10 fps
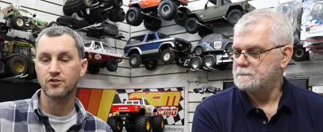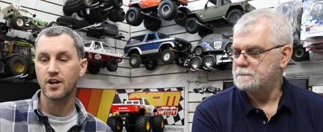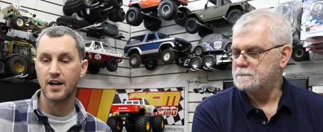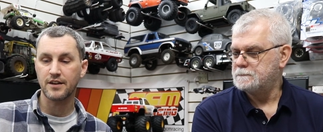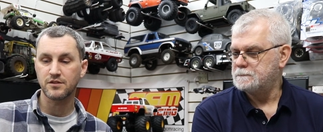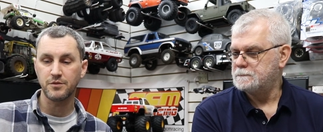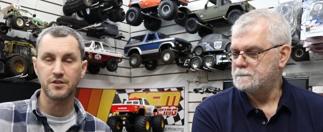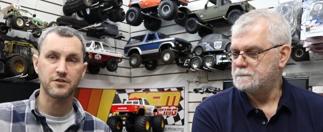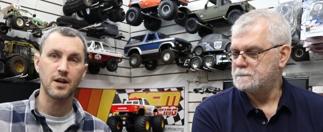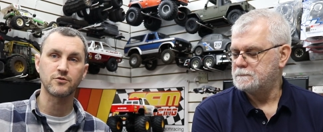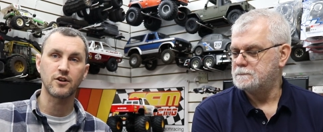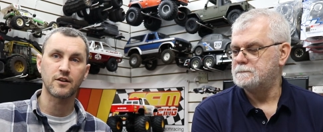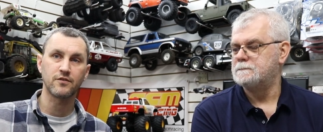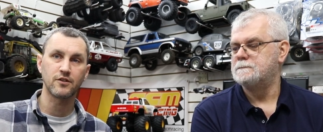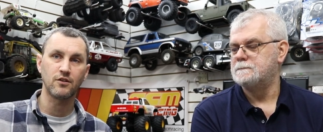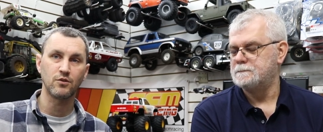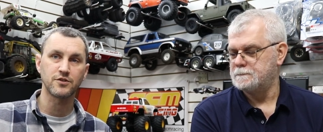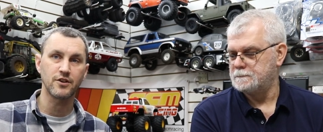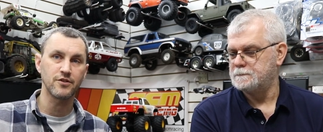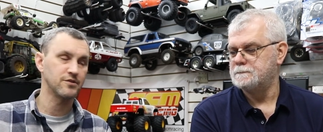Speaker 1: truck has to be the same truck for the whole
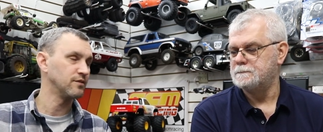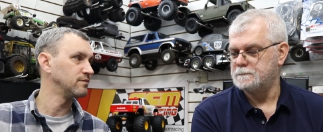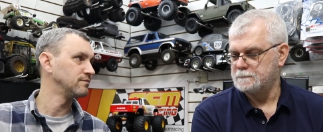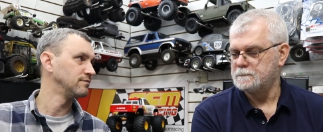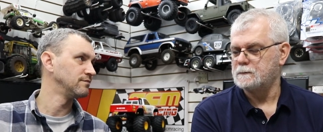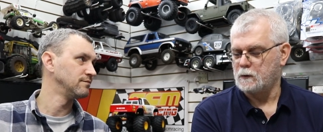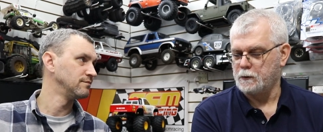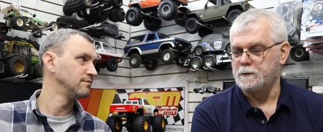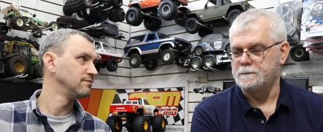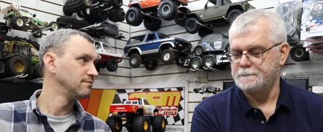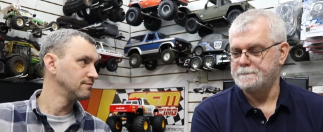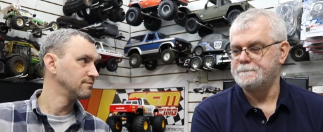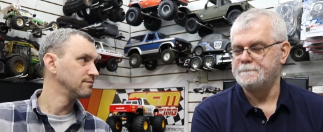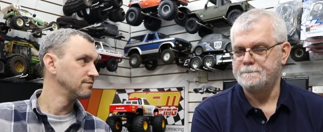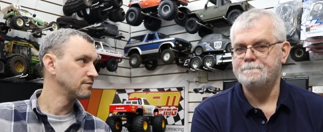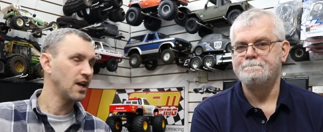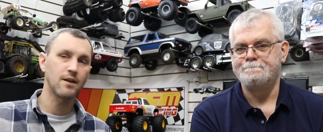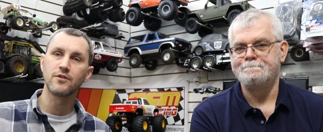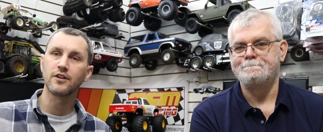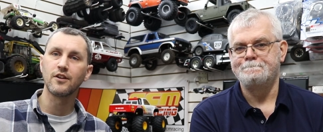series. Cool. Yeah,
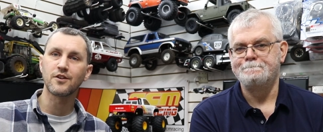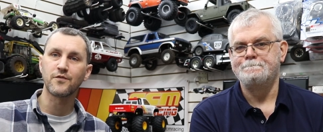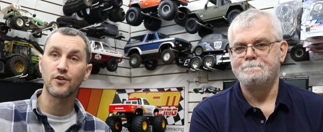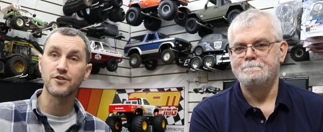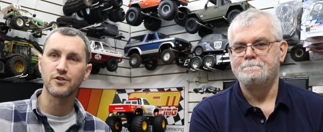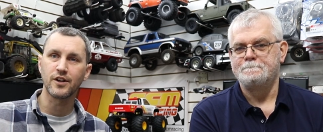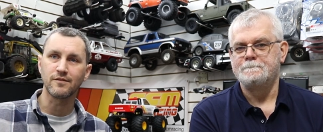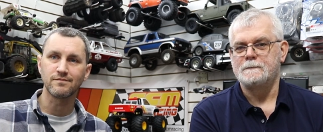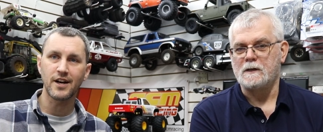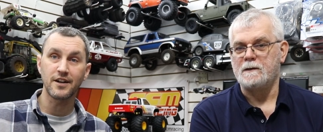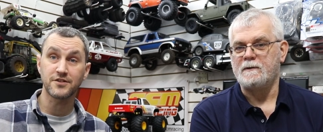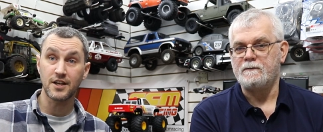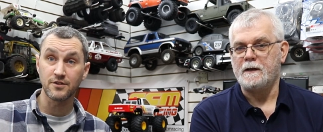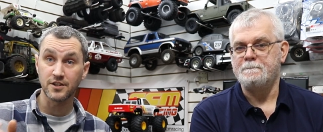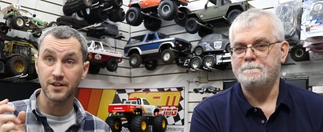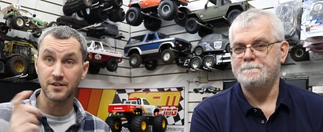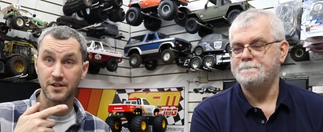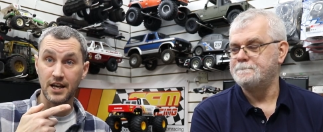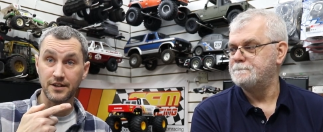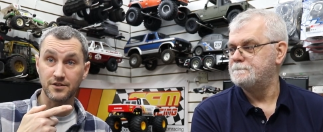really looking forward to it. And it sounds like the
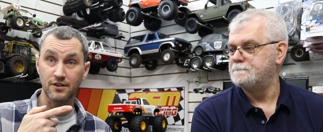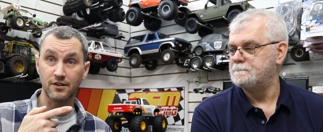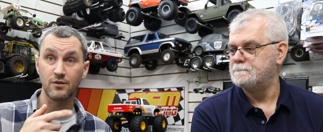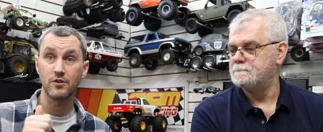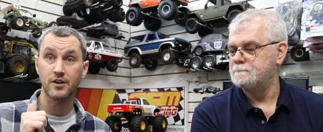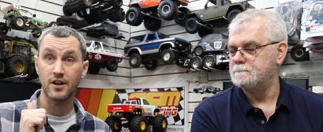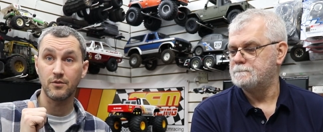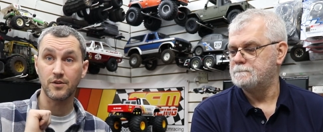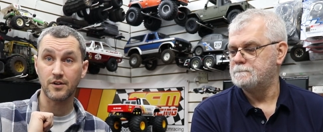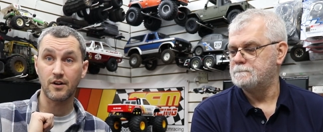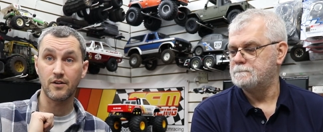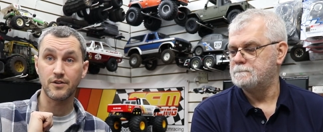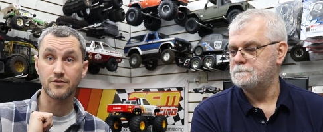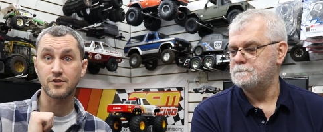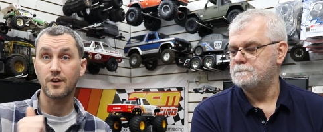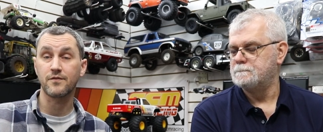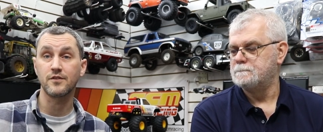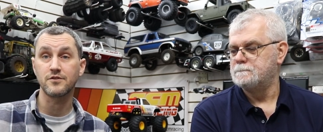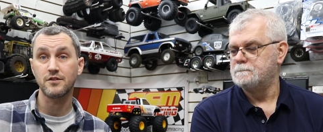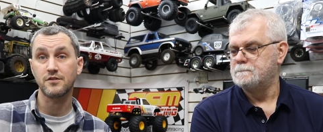dates are going to work out with our other stuff for
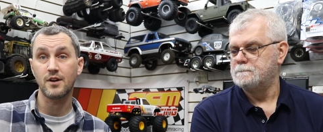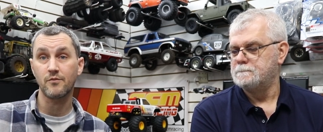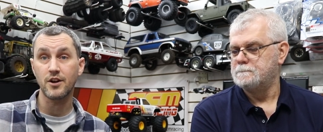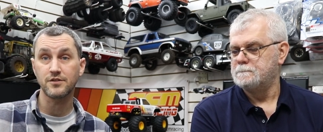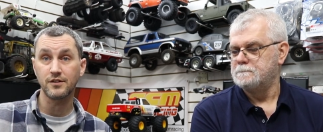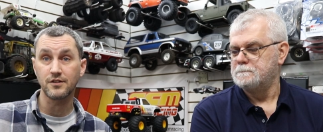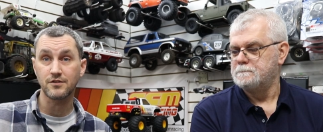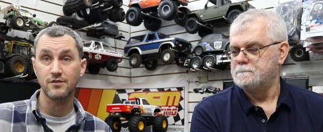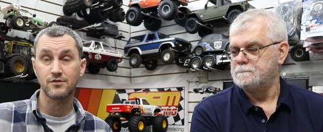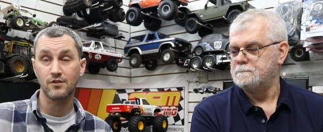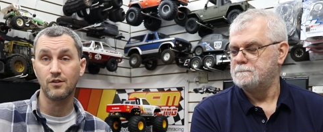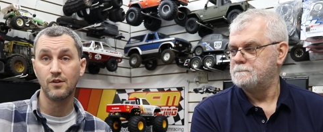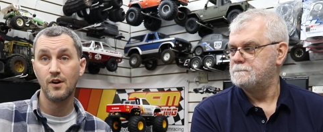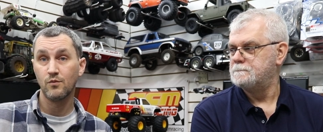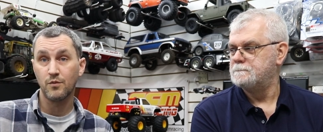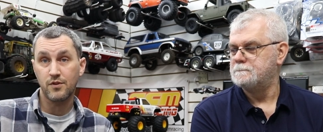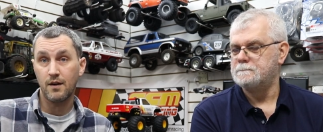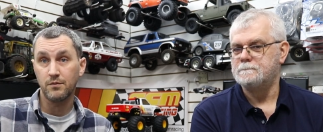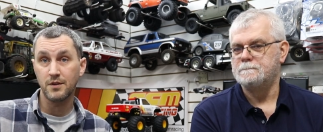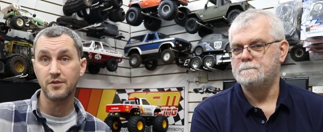GCM racing this year, so we'll
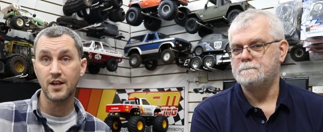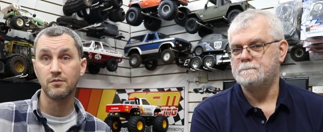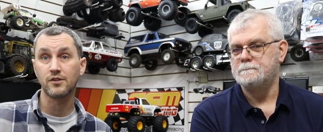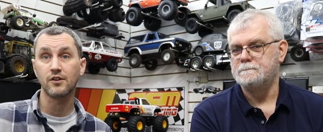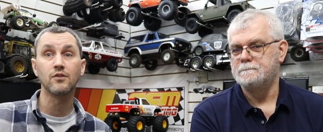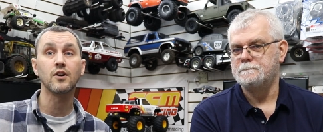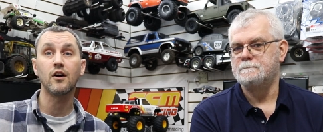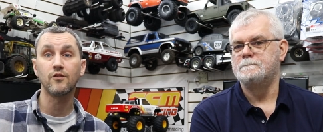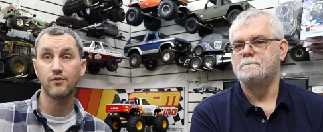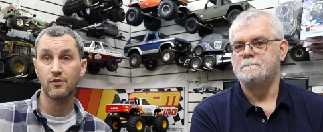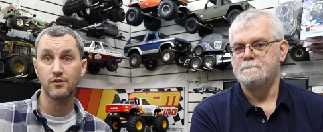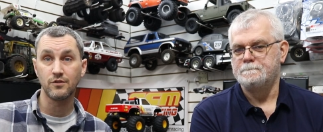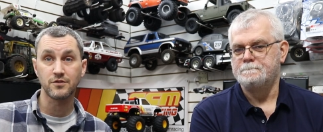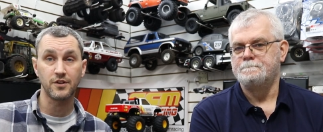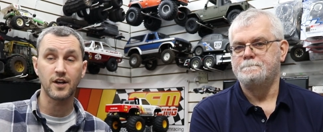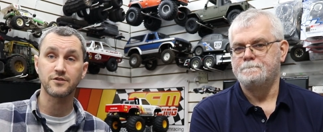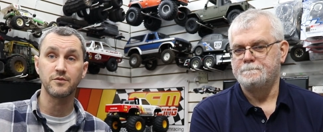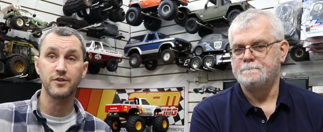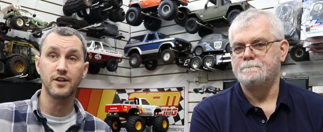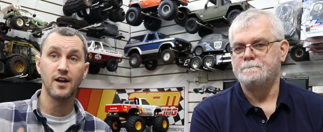probably be able to go to all four of those, and that should
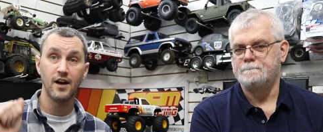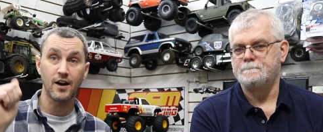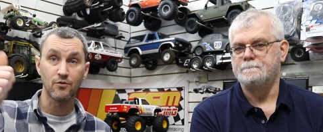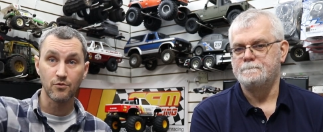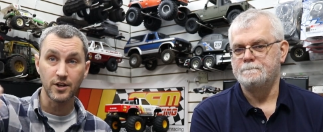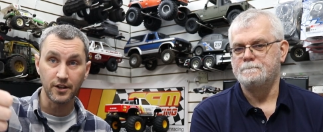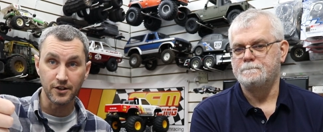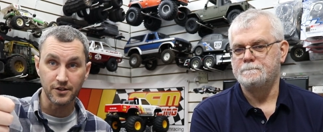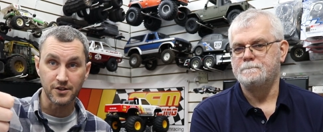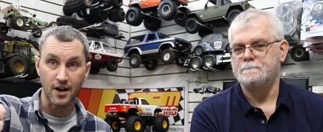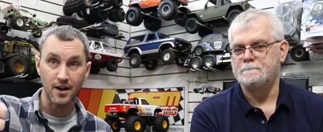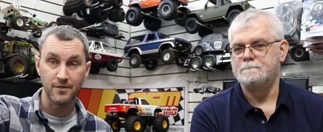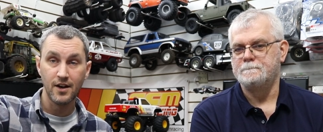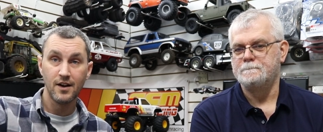be a really good time.